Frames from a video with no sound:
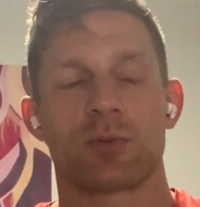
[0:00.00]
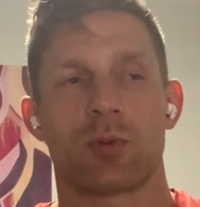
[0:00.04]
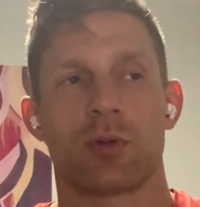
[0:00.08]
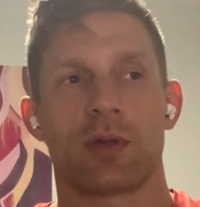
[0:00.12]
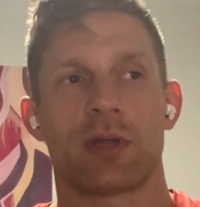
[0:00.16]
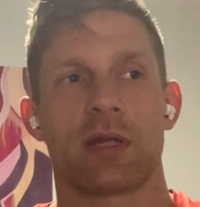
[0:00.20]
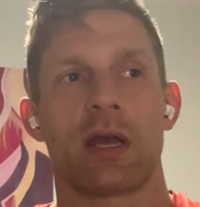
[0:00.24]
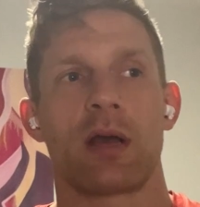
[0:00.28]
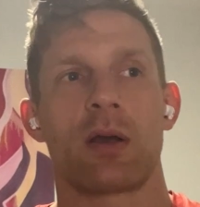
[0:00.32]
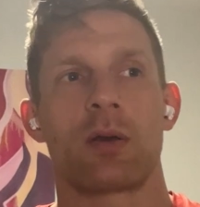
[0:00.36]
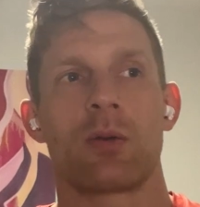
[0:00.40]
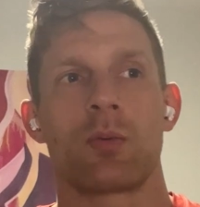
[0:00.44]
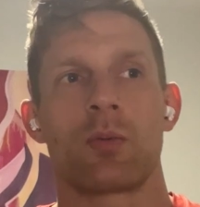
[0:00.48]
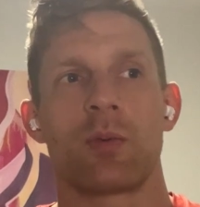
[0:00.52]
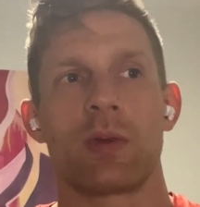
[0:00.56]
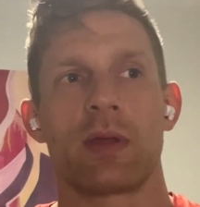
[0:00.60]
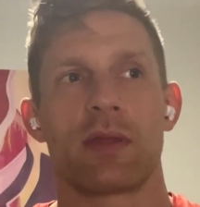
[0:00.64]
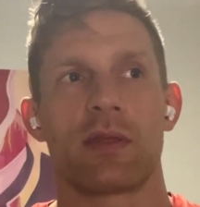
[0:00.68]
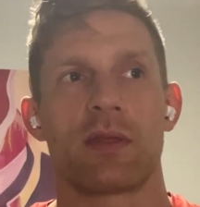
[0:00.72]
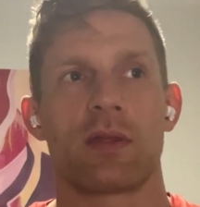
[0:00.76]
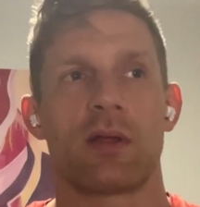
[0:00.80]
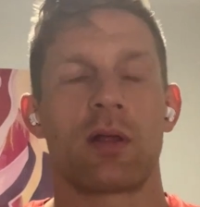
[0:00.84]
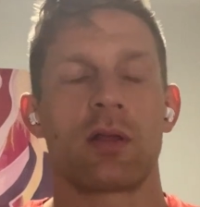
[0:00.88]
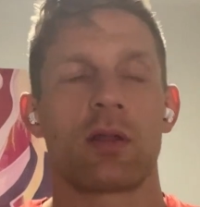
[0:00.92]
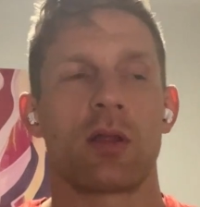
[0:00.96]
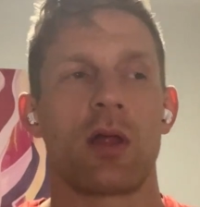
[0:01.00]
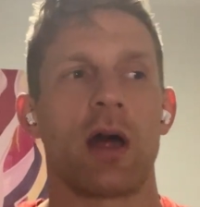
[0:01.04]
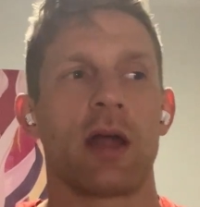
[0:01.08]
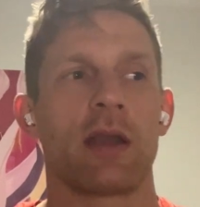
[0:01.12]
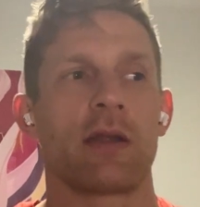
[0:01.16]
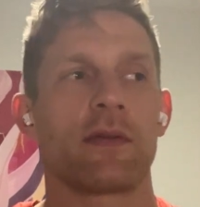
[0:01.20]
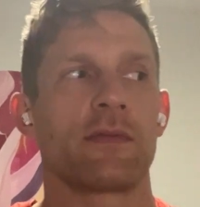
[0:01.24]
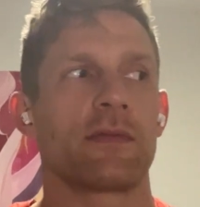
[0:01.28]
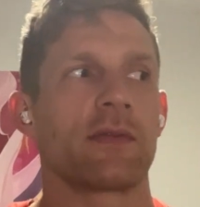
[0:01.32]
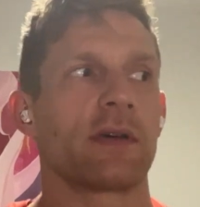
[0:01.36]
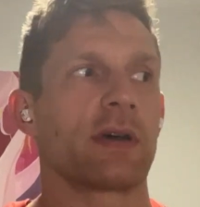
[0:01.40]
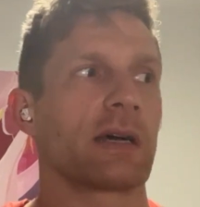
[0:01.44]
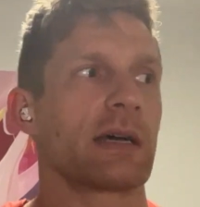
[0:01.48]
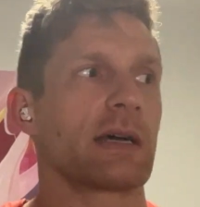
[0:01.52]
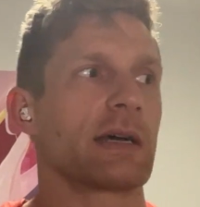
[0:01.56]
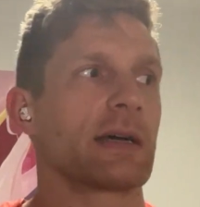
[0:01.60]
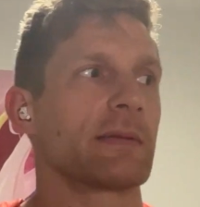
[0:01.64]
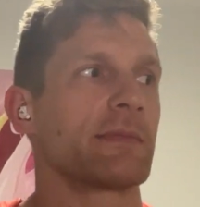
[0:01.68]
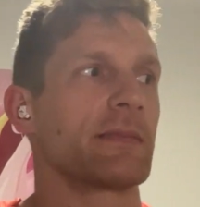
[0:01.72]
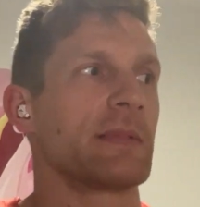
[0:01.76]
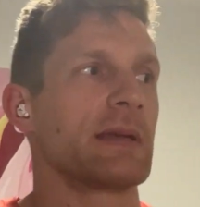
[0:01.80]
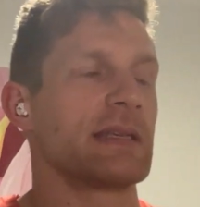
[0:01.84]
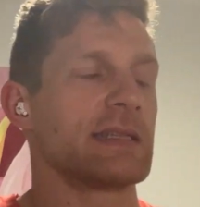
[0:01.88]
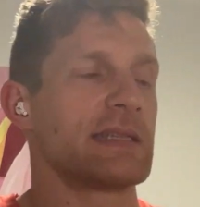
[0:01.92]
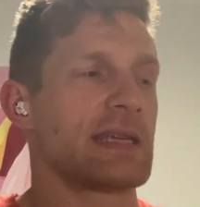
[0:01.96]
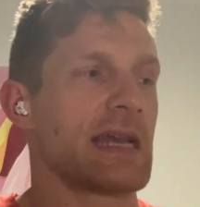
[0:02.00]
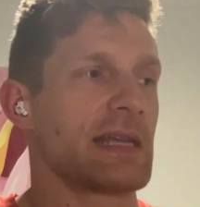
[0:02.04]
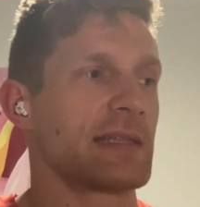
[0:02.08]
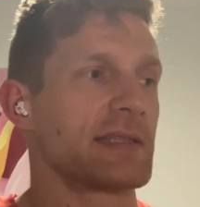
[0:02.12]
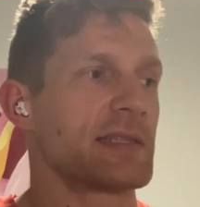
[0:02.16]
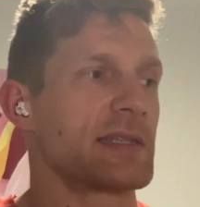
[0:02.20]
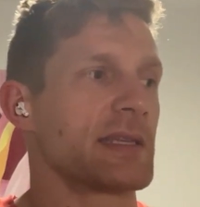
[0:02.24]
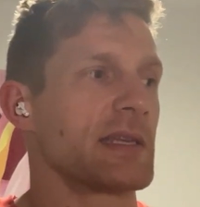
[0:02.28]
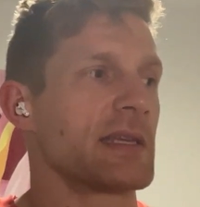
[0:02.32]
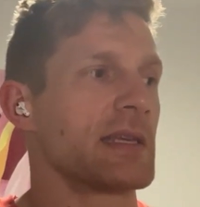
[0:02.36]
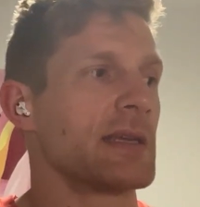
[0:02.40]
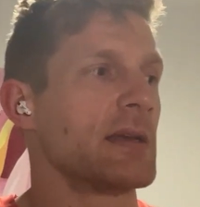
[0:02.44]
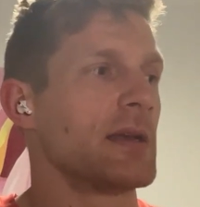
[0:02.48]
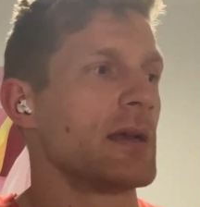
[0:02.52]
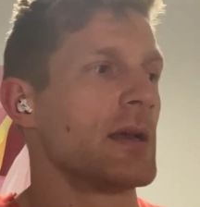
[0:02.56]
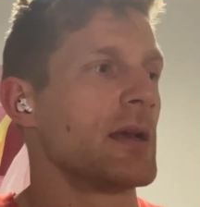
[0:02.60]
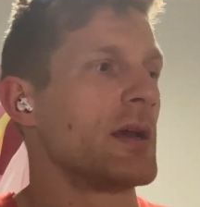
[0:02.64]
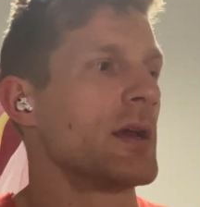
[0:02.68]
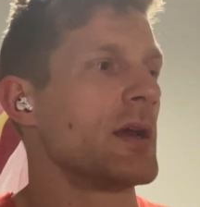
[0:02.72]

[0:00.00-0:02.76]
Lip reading: workout with a lot of intensity?